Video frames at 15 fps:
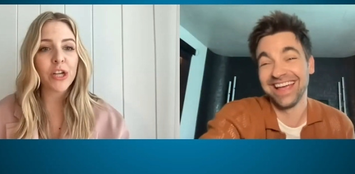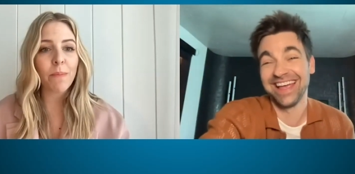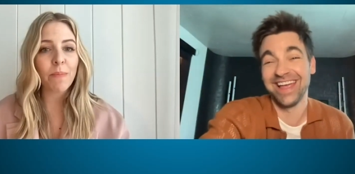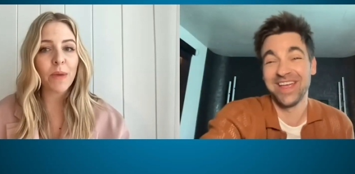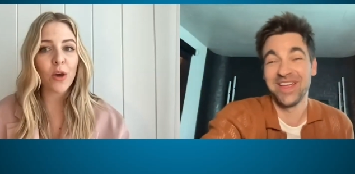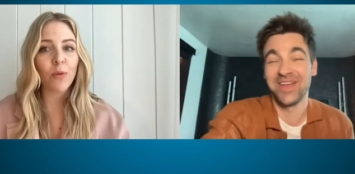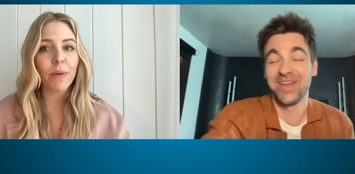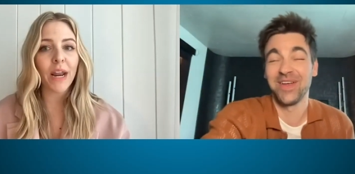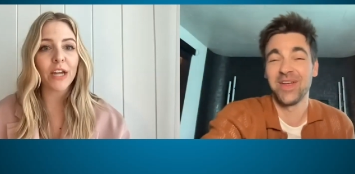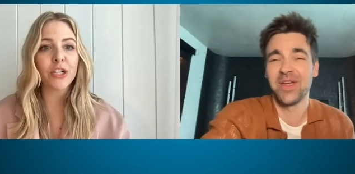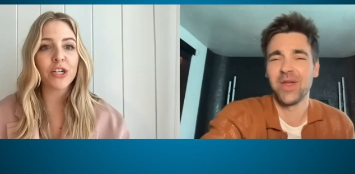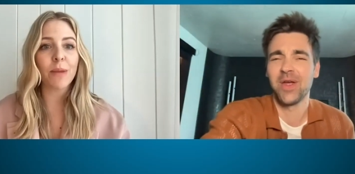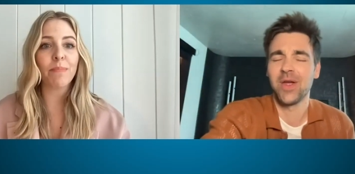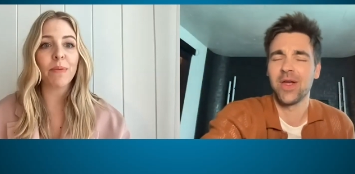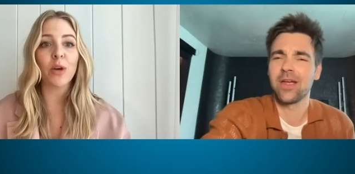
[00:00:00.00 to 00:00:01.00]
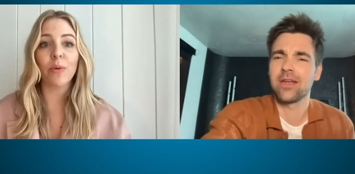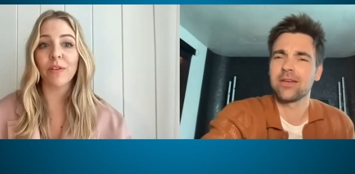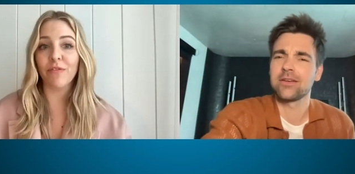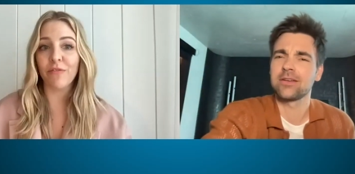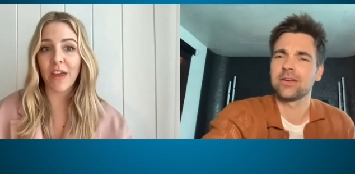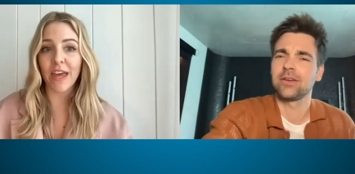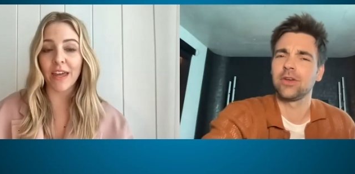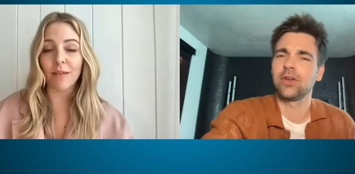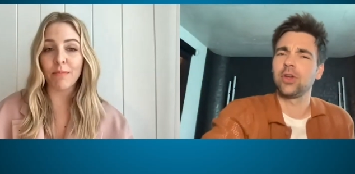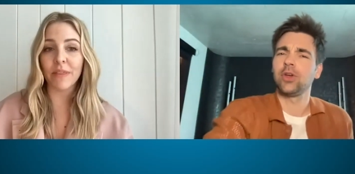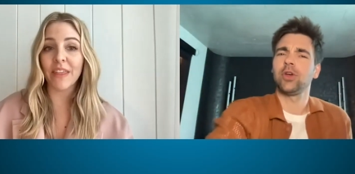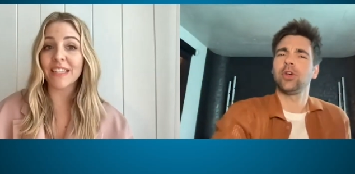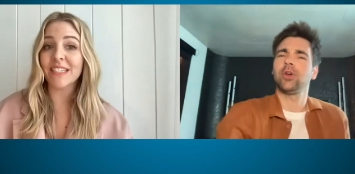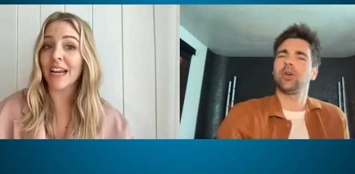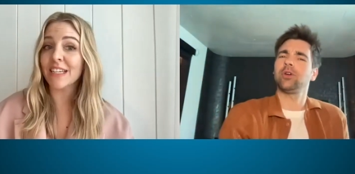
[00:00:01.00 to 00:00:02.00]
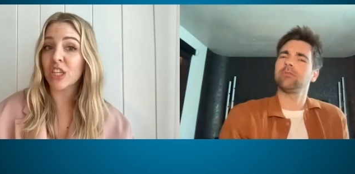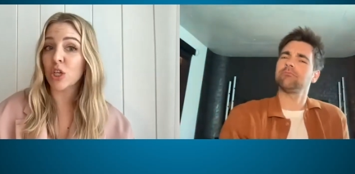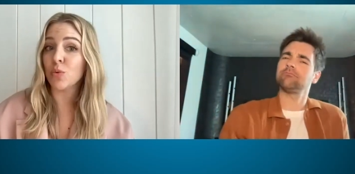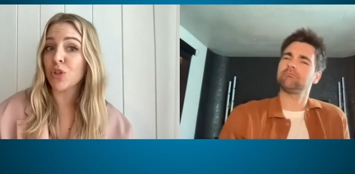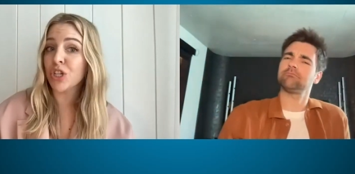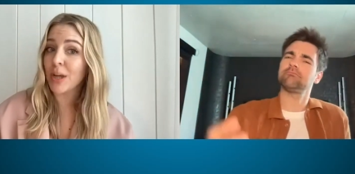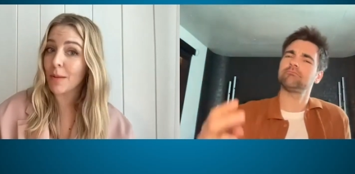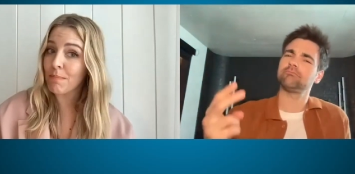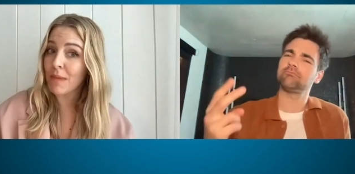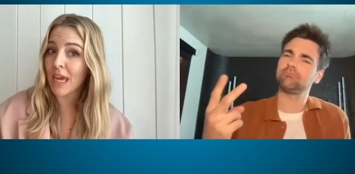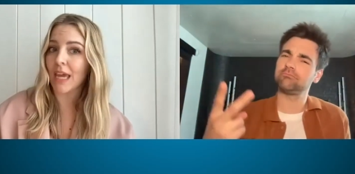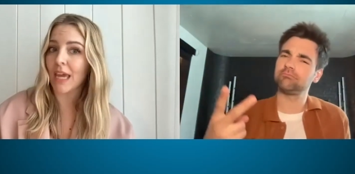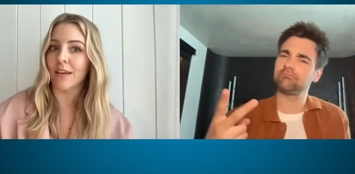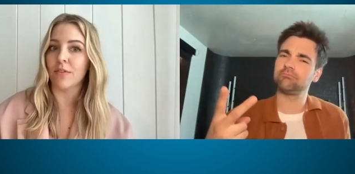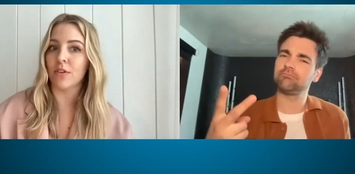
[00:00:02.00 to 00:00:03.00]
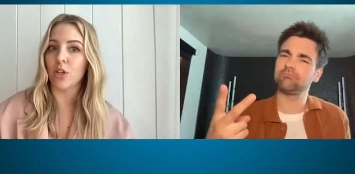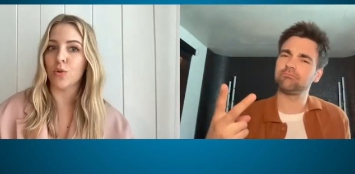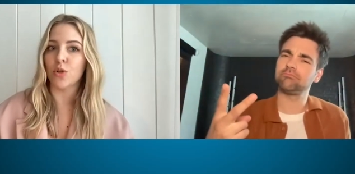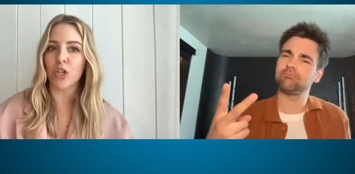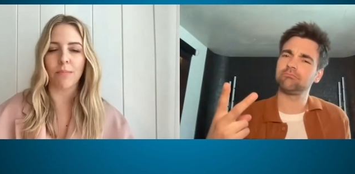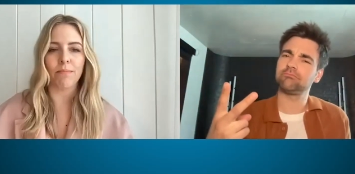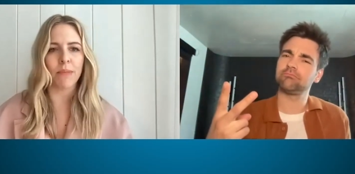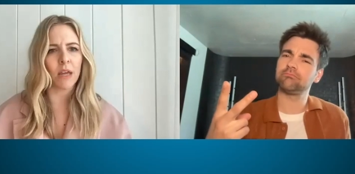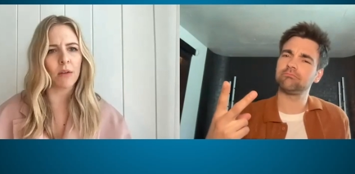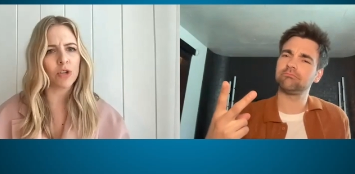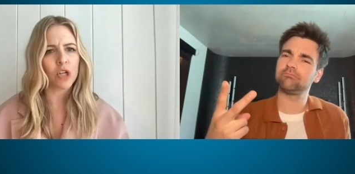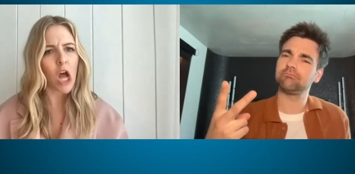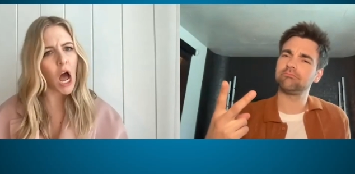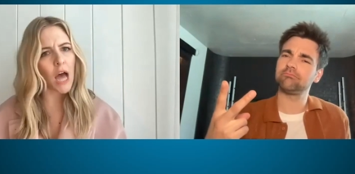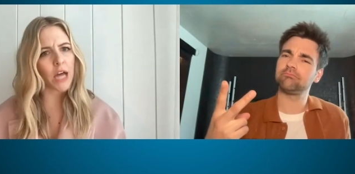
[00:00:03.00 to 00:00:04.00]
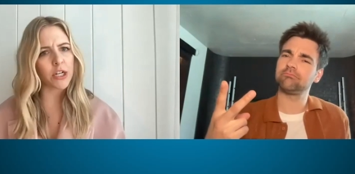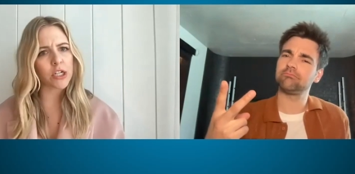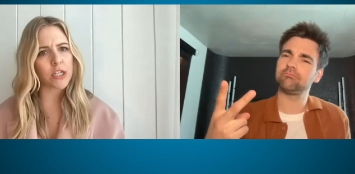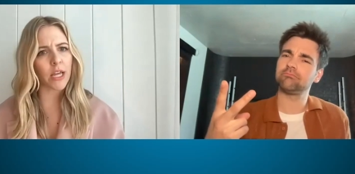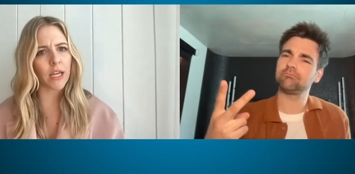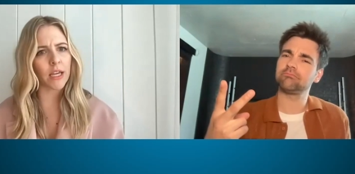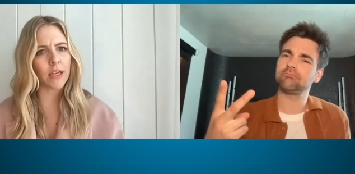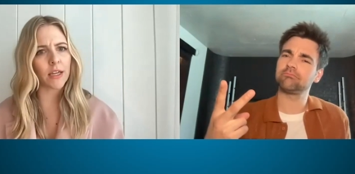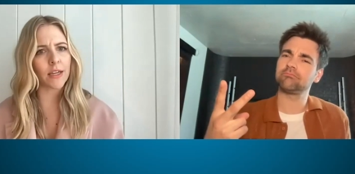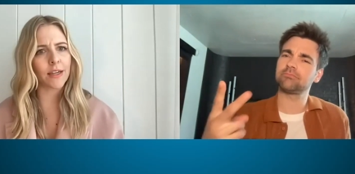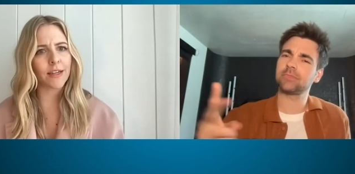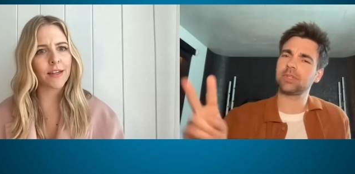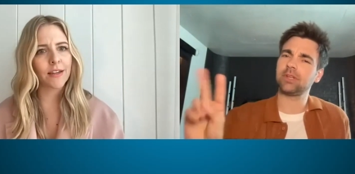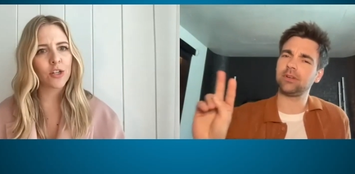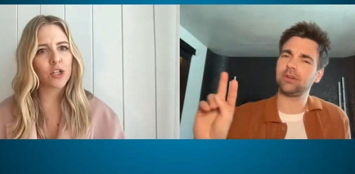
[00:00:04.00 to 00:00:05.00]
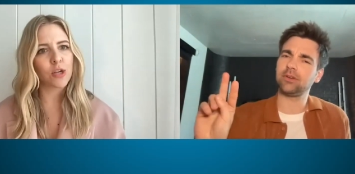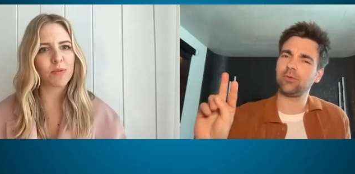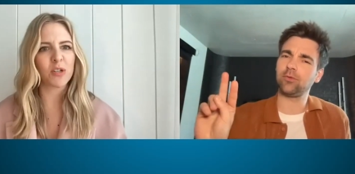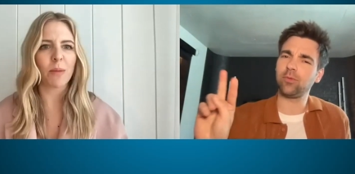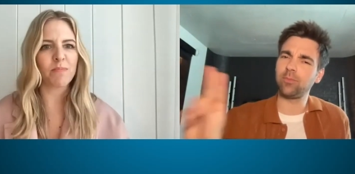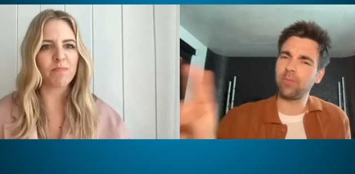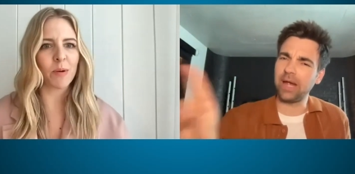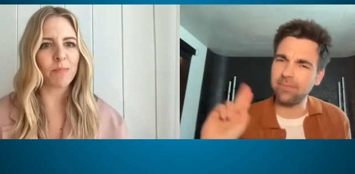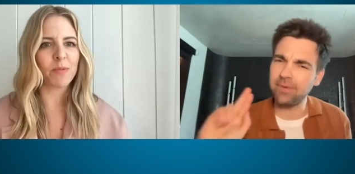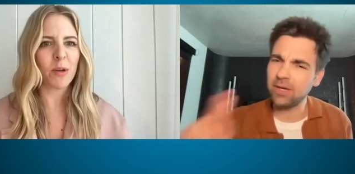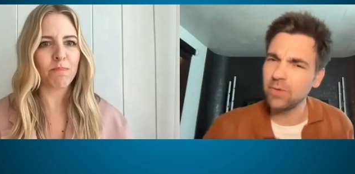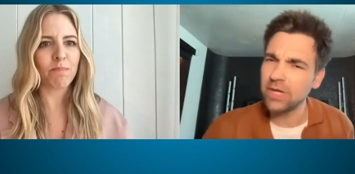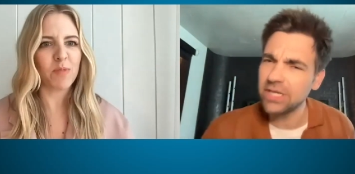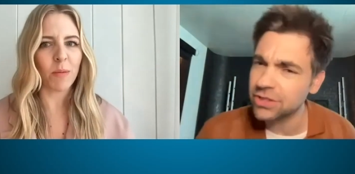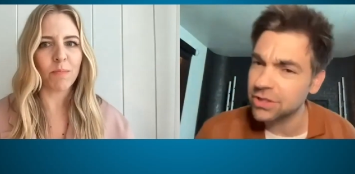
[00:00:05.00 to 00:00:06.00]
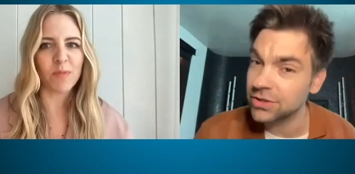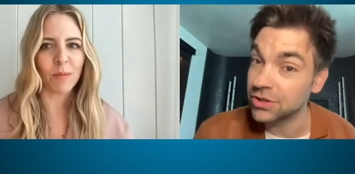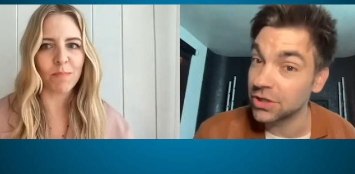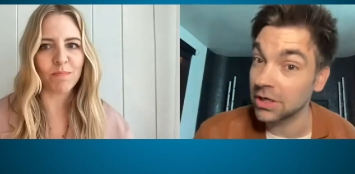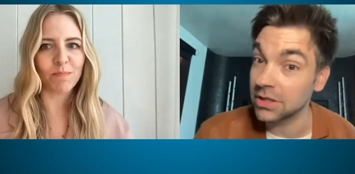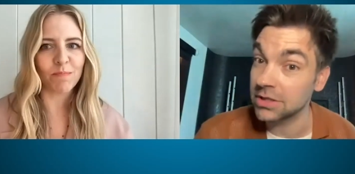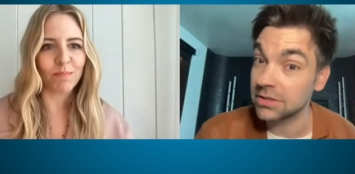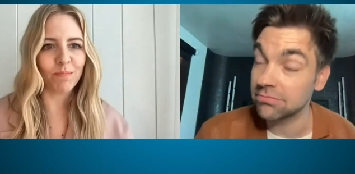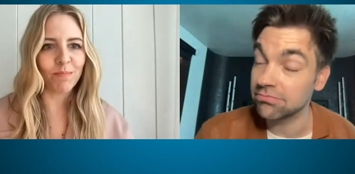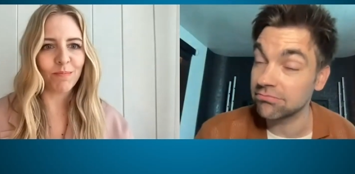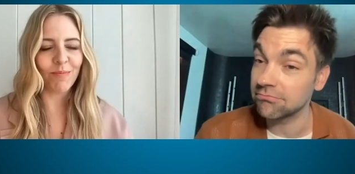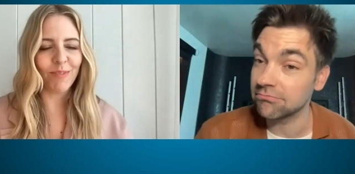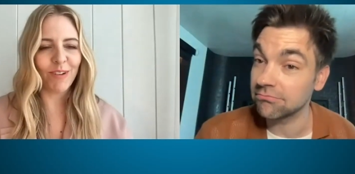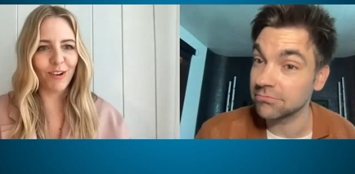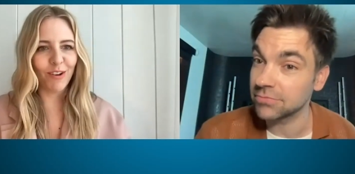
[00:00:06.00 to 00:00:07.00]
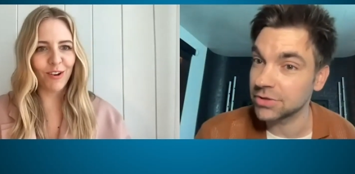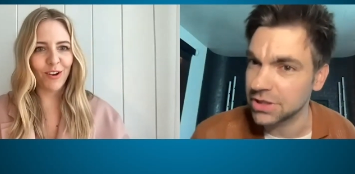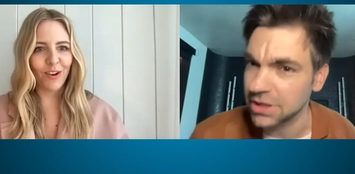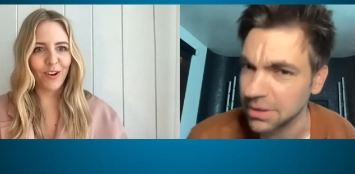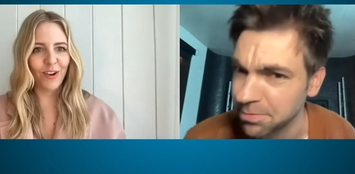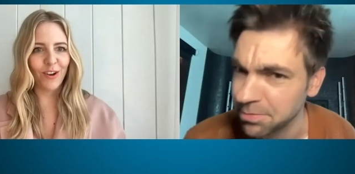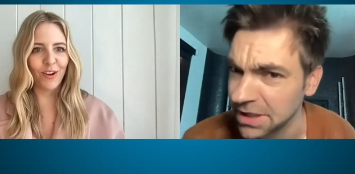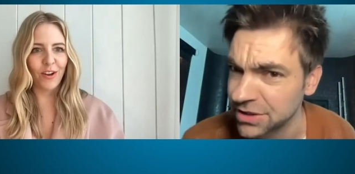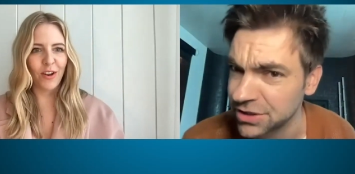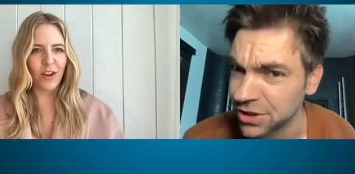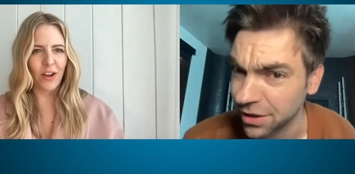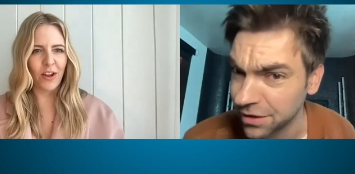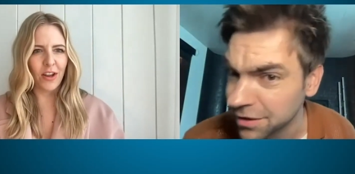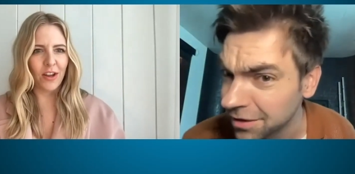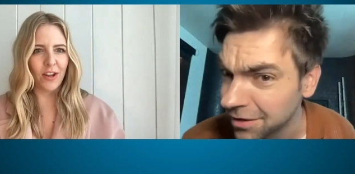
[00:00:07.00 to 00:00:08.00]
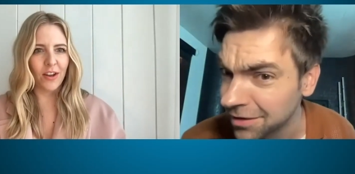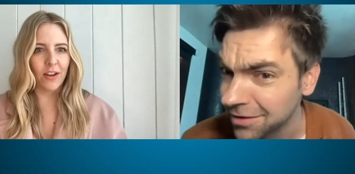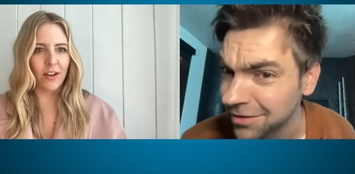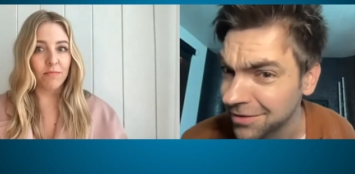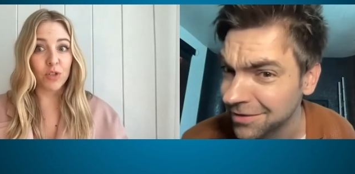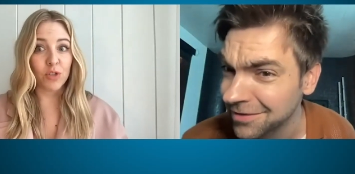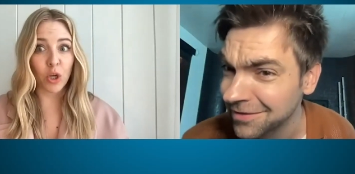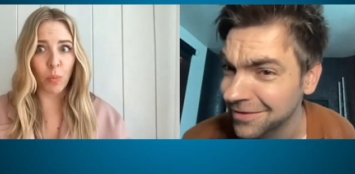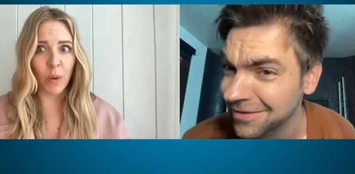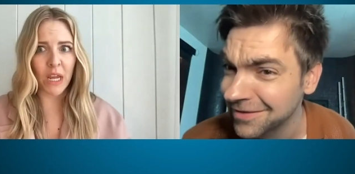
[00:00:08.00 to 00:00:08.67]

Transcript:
Speaker 1: ship you, but I ship you and Finn. But it's nice that you ship me and you ship me and Josh. Like, ship, ship. Maybe ship, we
Speaker 2: ship, should ship, just ship each other?
Speaker 1: Should